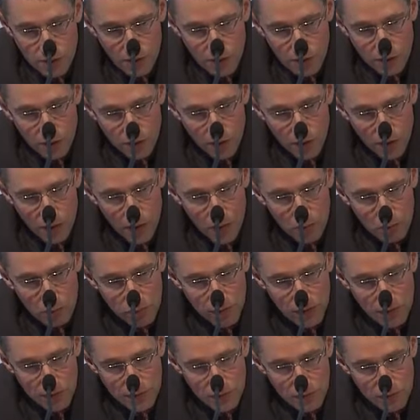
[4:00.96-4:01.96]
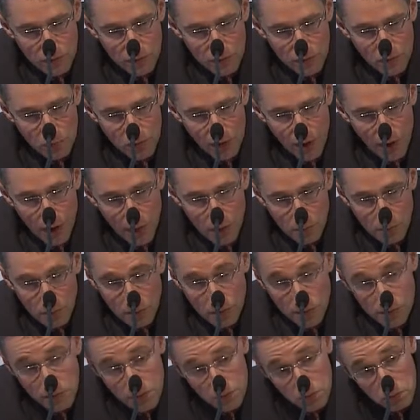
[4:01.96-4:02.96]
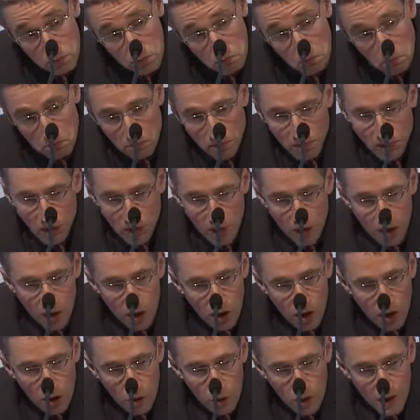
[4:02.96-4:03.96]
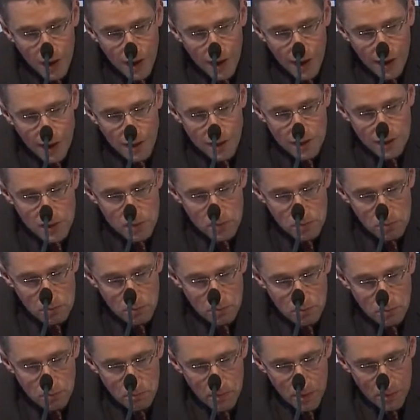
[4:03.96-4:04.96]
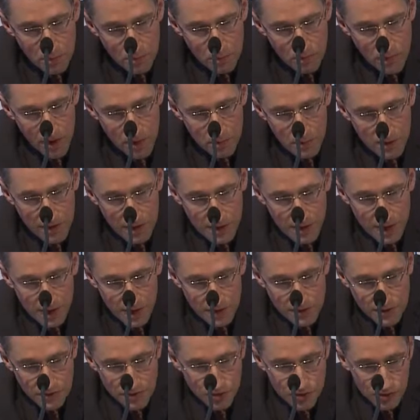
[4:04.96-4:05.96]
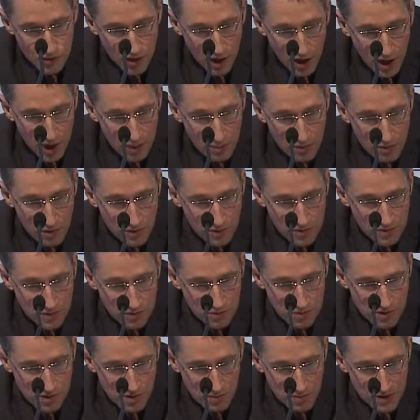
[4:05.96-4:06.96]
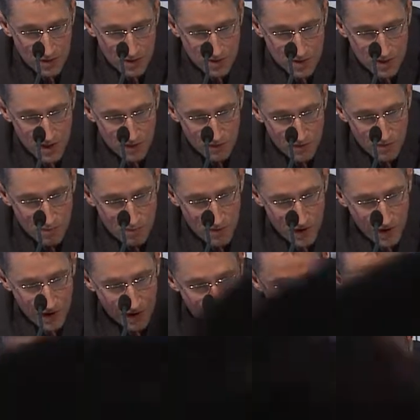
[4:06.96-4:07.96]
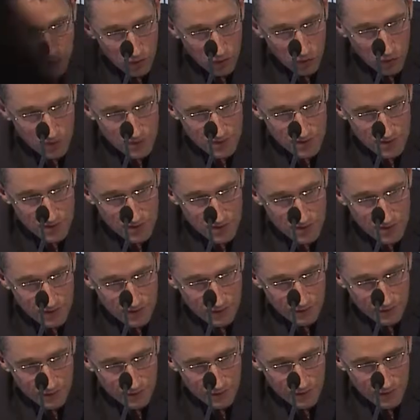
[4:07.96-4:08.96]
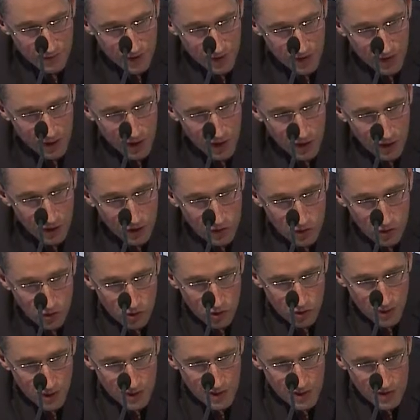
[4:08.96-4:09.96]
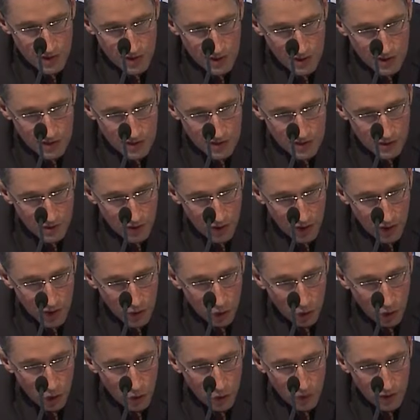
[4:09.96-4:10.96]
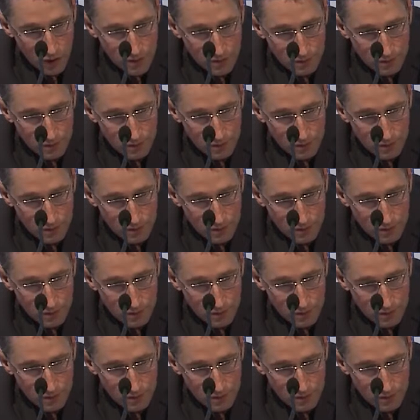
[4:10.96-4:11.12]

very unpleasant for black, but okay, maybe he has to try it, because bishop e7 back I felt wasn't. The rook on e6 is very awkward.